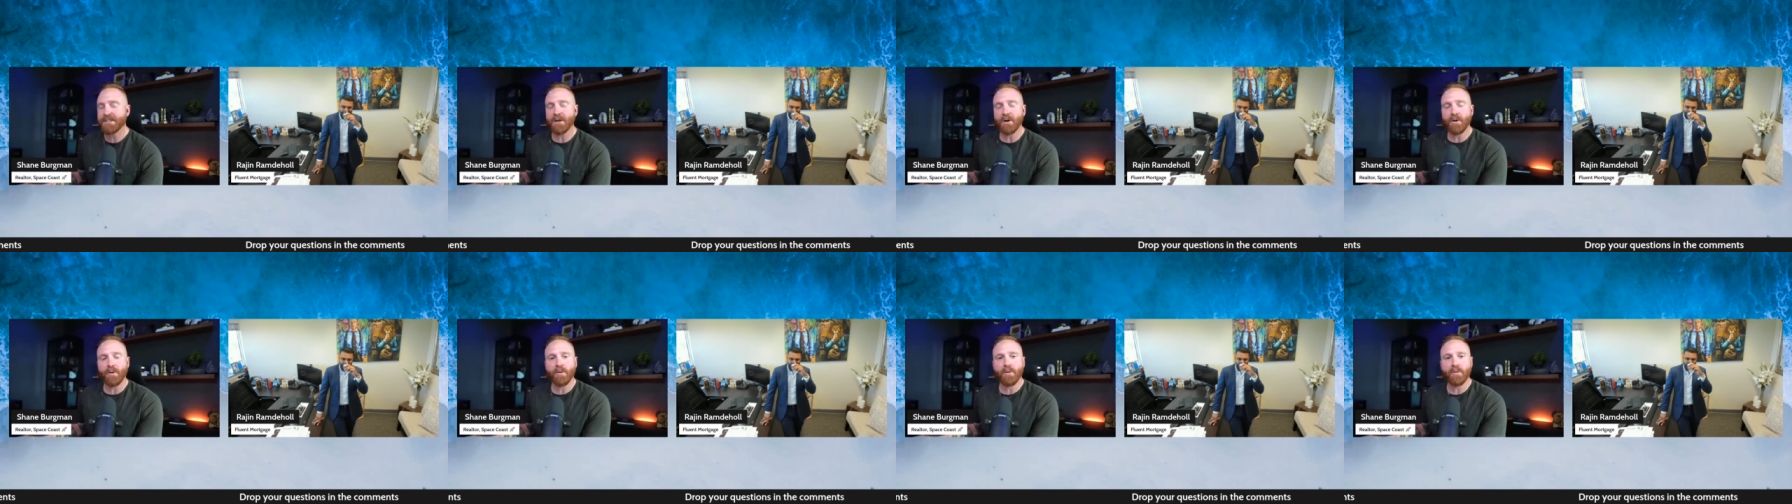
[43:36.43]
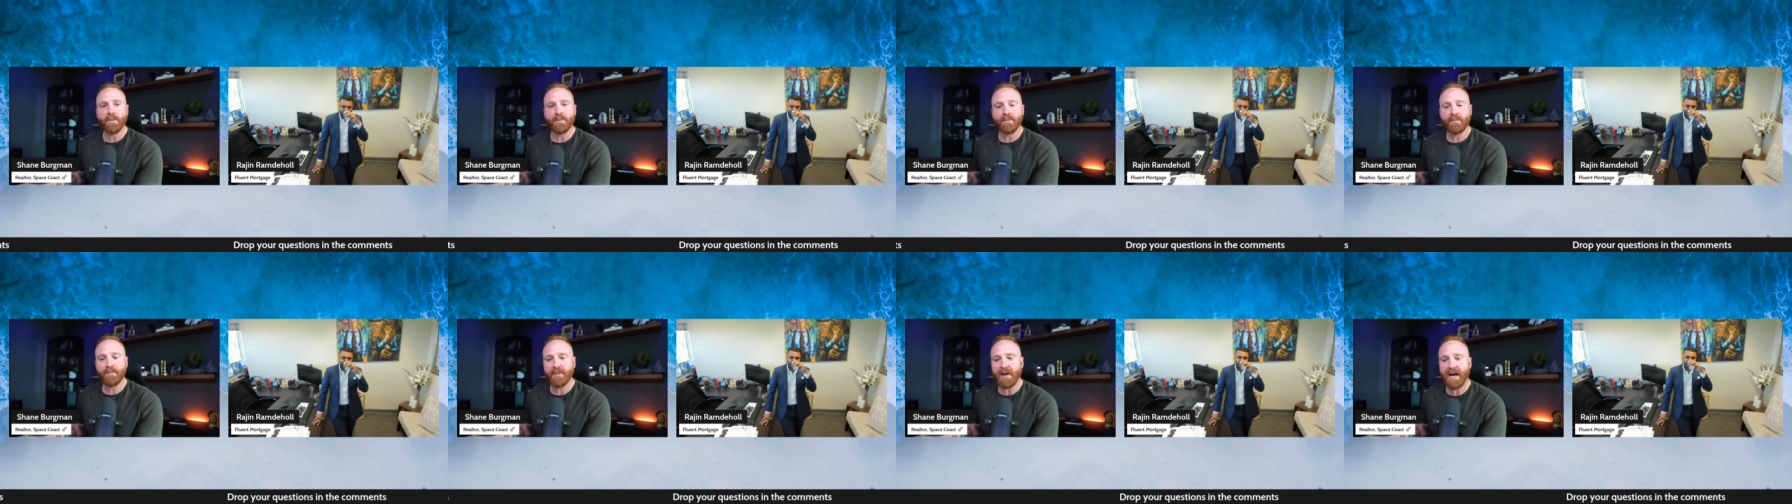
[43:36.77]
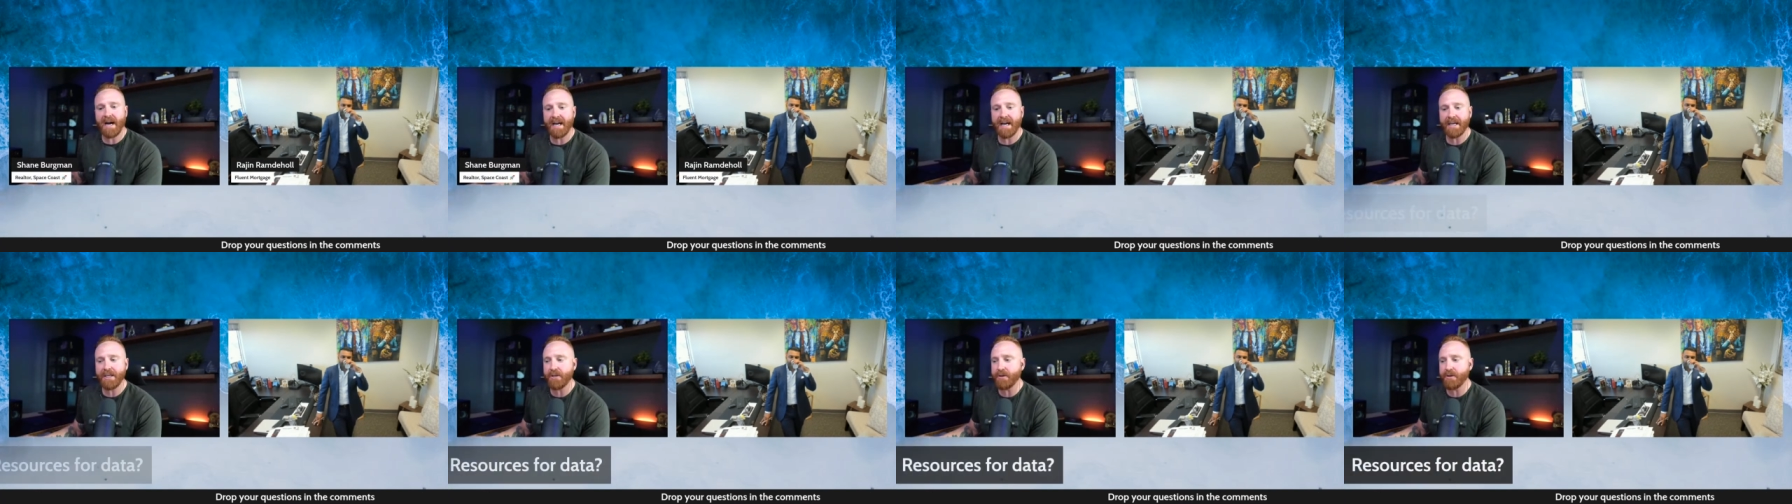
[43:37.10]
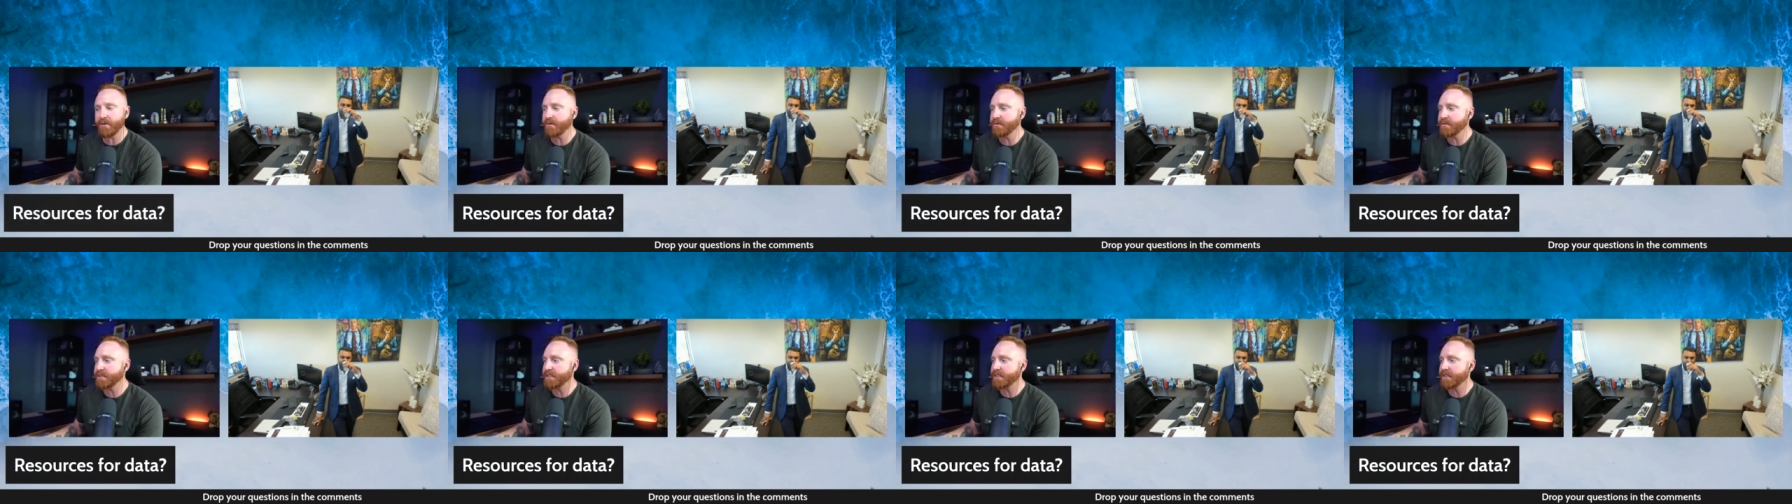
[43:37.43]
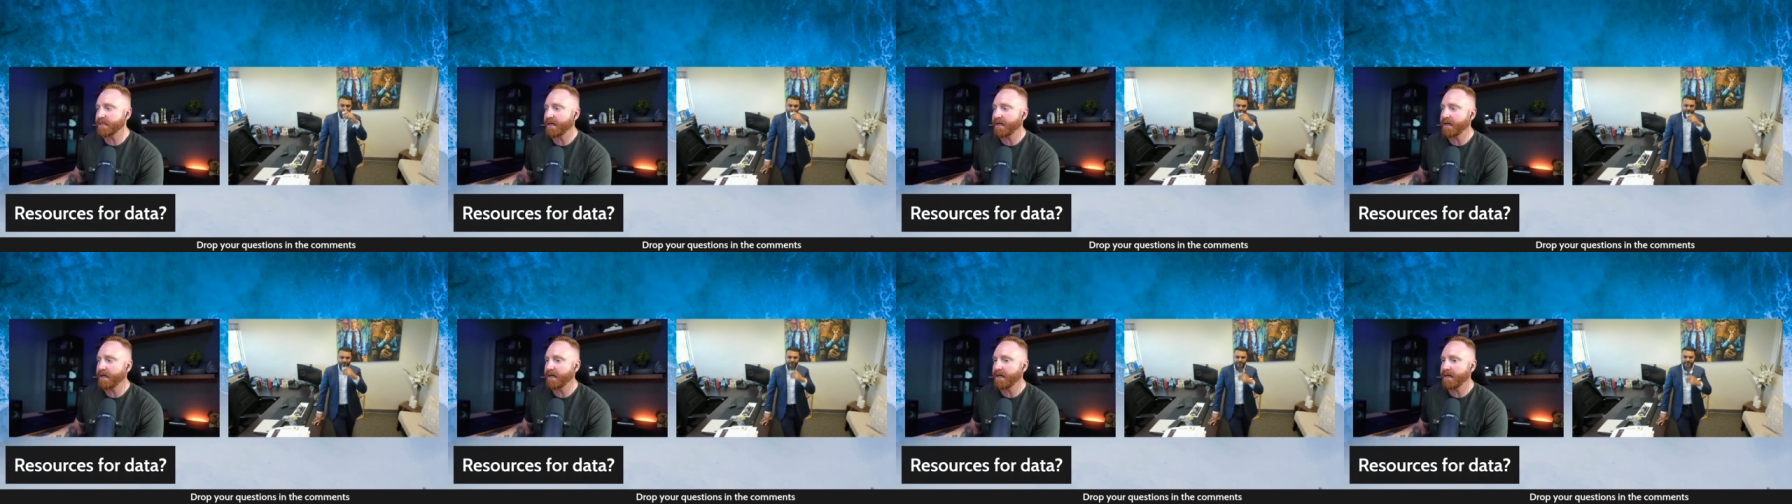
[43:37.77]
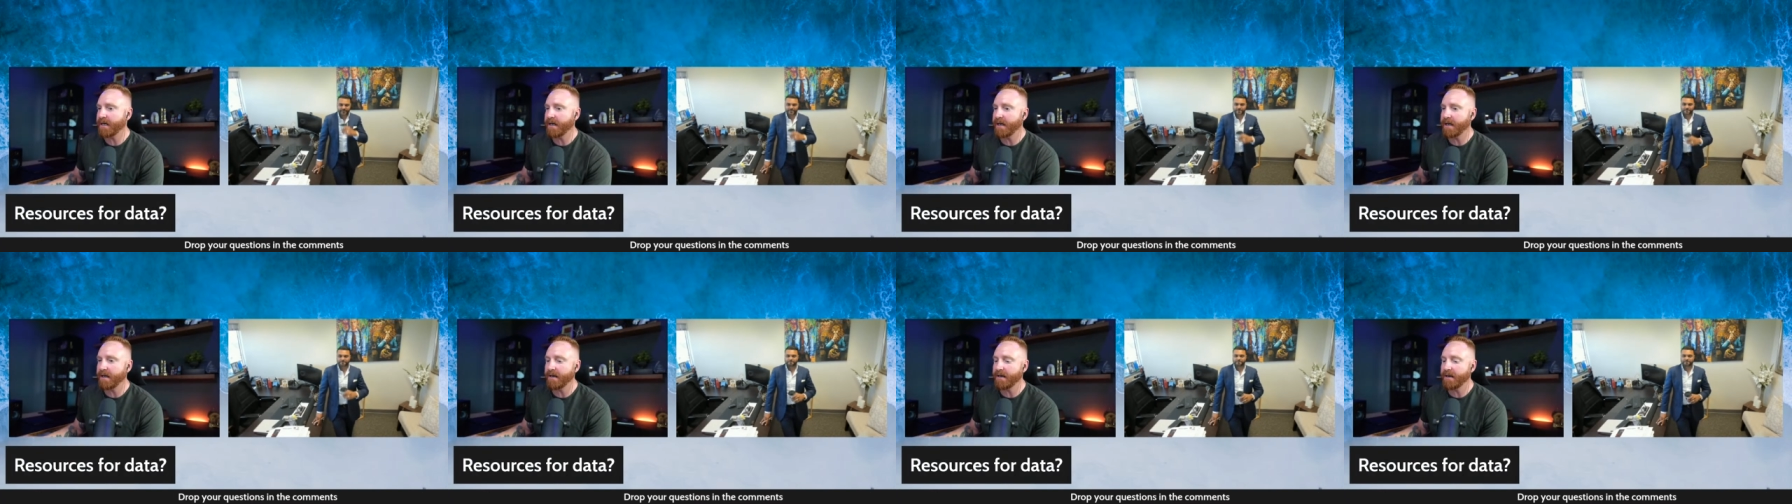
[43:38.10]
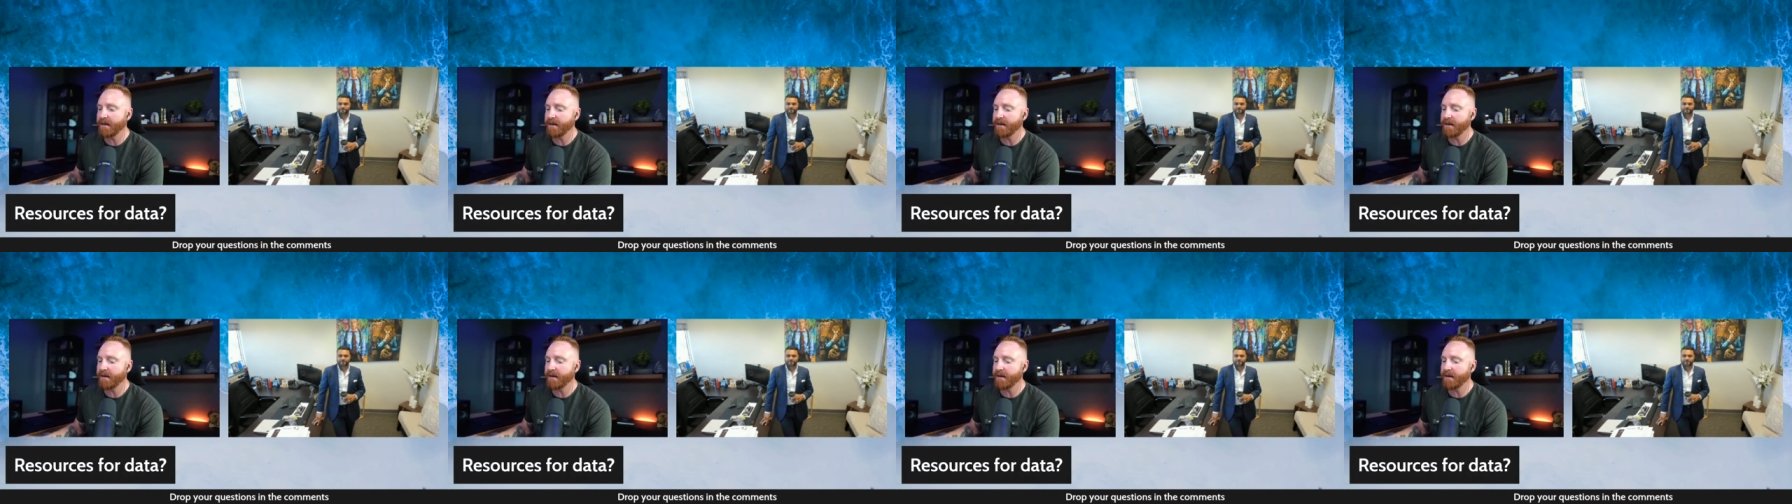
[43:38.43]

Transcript: so I use uh,